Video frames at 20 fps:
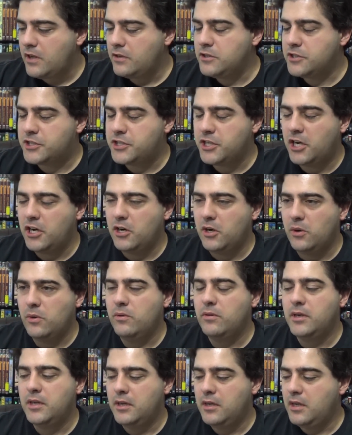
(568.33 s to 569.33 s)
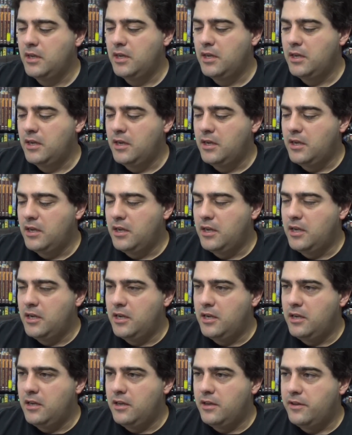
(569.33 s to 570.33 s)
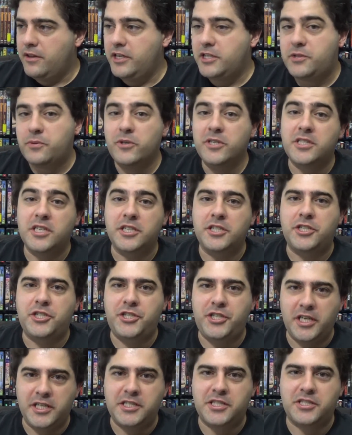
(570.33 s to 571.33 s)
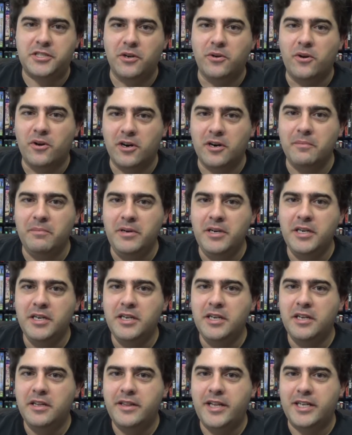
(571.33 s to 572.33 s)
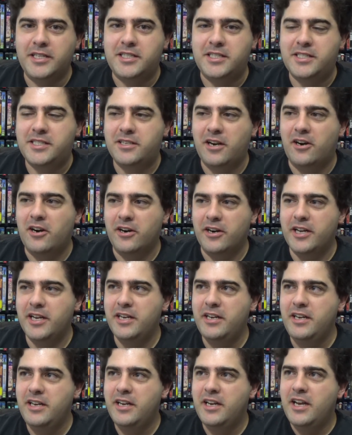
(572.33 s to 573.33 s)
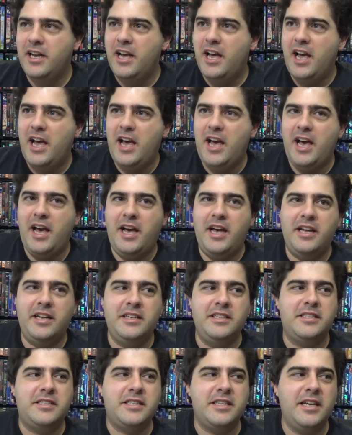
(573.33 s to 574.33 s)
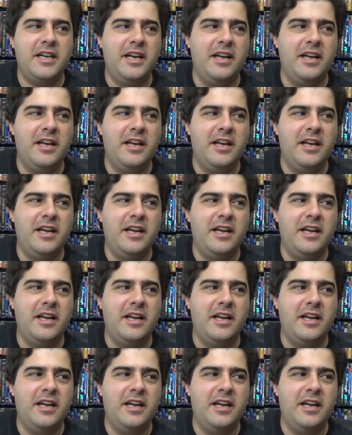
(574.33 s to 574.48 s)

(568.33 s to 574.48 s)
So this was a shitstorm that started, and